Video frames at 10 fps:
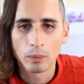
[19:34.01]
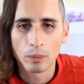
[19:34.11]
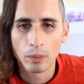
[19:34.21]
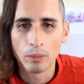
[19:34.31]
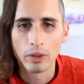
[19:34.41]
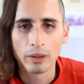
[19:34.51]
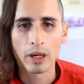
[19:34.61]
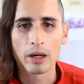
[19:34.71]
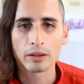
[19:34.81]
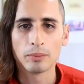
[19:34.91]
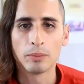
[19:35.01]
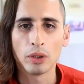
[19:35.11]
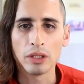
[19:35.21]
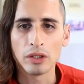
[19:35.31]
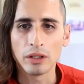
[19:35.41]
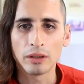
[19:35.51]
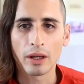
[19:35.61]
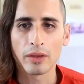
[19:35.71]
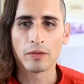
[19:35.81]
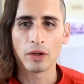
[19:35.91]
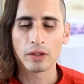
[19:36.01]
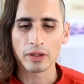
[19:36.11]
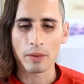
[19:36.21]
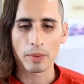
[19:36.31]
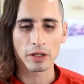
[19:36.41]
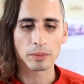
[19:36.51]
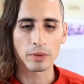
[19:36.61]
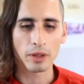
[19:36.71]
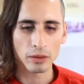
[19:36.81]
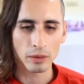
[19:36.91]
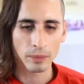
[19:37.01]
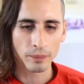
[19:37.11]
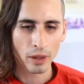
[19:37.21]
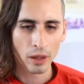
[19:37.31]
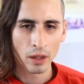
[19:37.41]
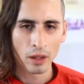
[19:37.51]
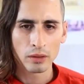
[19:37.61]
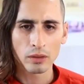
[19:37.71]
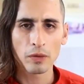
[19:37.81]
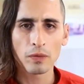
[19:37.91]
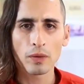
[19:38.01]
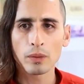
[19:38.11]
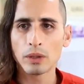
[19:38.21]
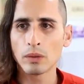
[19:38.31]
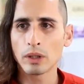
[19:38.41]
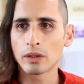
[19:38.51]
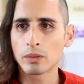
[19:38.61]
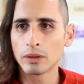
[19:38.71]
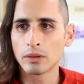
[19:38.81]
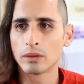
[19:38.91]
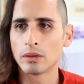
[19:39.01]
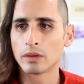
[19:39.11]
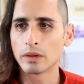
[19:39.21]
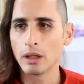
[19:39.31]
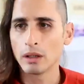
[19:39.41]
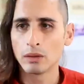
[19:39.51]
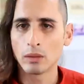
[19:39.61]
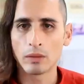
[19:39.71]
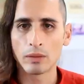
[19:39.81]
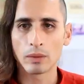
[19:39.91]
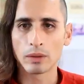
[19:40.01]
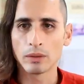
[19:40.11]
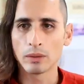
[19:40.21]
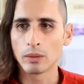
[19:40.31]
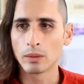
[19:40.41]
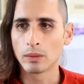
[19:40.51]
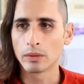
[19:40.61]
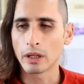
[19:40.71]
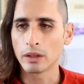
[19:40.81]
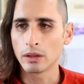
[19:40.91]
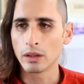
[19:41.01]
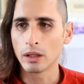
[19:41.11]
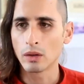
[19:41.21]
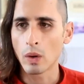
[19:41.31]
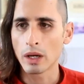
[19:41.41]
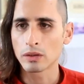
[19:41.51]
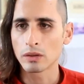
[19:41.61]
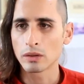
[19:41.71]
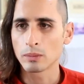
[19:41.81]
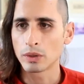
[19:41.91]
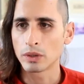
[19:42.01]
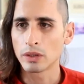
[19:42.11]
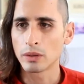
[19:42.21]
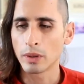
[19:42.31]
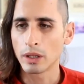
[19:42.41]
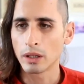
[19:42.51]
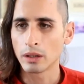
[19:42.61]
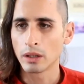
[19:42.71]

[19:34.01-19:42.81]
marked Bodhichitta, the Bodhisattva aspiration. So before we do, I just want to say to everyone who sent in questions and participated